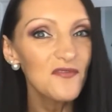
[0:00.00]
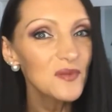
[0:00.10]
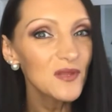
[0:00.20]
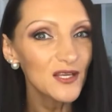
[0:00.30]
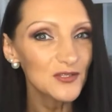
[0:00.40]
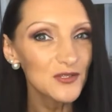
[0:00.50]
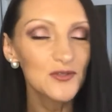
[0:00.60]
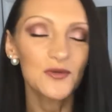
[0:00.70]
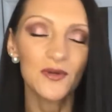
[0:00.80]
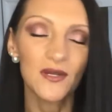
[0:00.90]
using
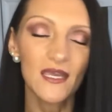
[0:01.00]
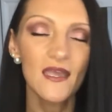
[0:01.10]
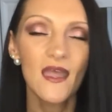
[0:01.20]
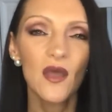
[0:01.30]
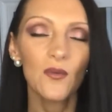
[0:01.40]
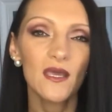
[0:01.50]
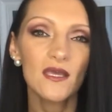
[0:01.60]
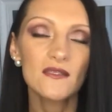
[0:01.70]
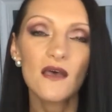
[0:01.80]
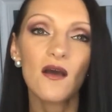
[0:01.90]
other words I can't
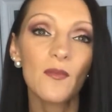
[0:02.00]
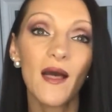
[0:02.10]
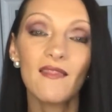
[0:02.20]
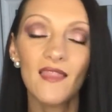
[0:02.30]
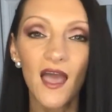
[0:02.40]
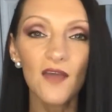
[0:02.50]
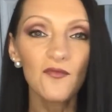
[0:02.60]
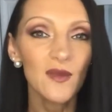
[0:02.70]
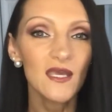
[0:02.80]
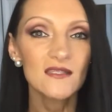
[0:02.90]
think of to
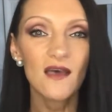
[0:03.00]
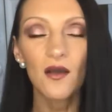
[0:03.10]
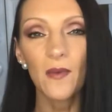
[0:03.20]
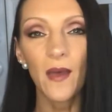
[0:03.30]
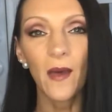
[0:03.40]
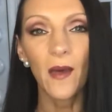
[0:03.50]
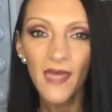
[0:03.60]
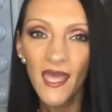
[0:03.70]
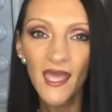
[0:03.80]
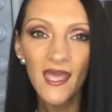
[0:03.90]
describe. It's
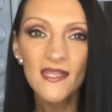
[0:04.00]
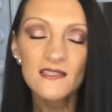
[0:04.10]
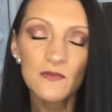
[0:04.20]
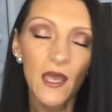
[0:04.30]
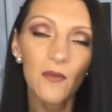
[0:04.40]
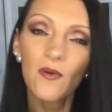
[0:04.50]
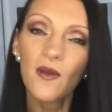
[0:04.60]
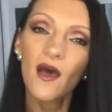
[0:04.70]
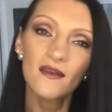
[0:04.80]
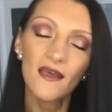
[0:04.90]
such a pretty
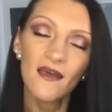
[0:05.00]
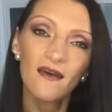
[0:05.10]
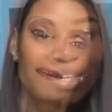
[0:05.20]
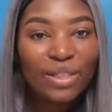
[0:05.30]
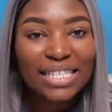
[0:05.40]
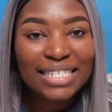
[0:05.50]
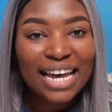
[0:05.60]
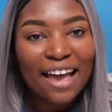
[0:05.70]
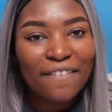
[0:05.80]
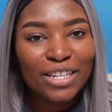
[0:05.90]
look. Okay, so let's
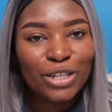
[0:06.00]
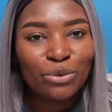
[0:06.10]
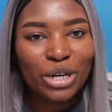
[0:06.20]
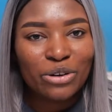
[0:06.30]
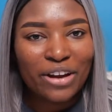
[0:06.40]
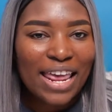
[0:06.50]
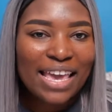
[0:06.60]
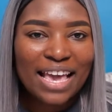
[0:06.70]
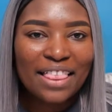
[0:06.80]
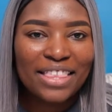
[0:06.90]
dive into
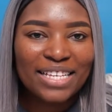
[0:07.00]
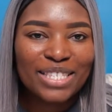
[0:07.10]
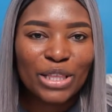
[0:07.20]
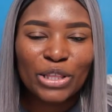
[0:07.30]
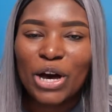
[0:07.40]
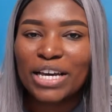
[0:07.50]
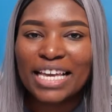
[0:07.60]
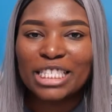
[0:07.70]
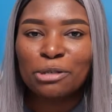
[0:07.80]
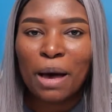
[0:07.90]
recreating this look
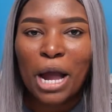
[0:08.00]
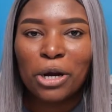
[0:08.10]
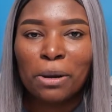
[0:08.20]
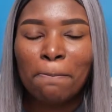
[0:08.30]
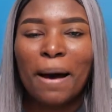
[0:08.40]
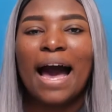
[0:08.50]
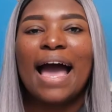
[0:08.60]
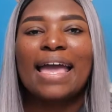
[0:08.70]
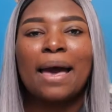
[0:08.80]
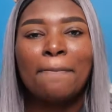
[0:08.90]
inspired
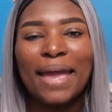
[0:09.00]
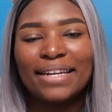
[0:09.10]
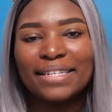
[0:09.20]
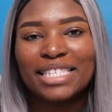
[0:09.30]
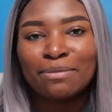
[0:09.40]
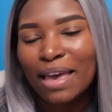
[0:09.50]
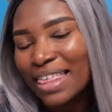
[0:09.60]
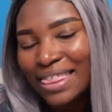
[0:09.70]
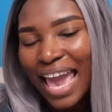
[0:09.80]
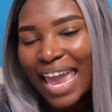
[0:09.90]
by Amanda
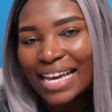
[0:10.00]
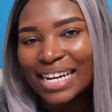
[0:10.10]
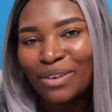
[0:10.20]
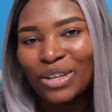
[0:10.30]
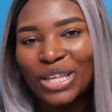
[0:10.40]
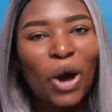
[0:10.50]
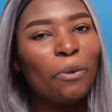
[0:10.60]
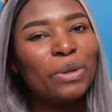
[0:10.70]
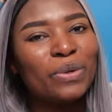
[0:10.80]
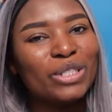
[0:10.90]
Smith, and I really hope you